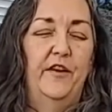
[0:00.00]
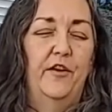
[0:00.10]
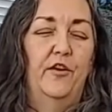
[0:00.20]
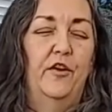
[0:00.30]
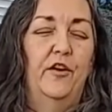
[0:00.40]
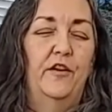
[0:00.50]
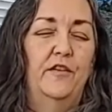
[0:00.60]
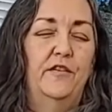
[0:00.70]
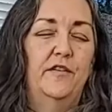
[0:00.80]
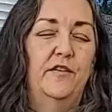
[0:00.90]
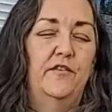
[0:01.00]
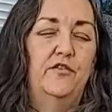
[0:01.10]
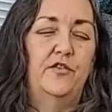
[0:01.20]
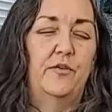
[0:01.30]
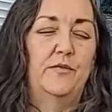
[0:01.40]
And our heart
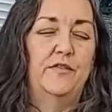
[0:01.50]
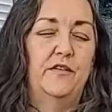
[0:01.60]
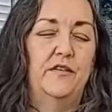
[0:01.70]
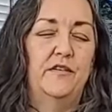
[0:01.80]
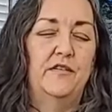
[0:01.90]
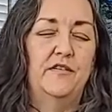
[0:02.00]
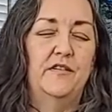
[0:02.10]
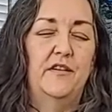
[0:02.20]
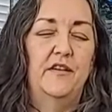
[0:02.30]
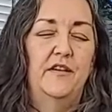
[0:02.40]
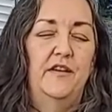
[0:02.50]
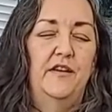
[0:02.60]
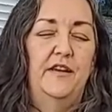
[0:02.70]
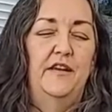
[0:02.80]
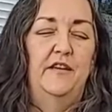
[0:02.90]
shows us
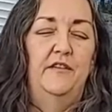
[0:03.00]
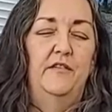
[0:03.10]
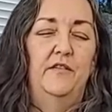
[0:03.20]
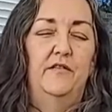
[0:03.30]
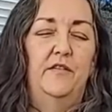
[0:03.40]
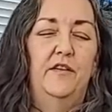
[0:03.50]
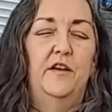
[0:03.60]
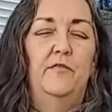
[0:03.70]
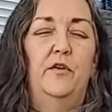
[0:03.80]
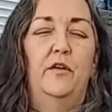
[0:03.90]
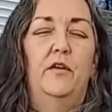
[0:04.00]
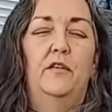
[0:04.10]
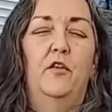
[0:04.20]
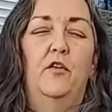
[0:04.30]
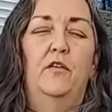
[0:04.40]
in kind of
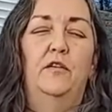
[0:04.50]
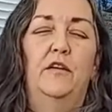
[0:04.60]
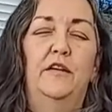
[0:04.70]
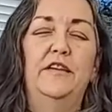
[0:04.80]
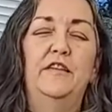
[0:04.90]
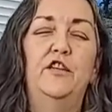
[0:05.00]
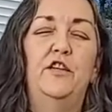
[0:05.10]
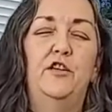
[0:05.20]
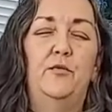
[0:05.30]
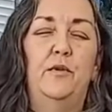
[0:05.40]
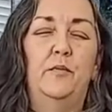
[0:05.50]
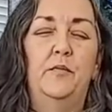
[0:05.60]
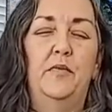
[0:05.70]
along a continuum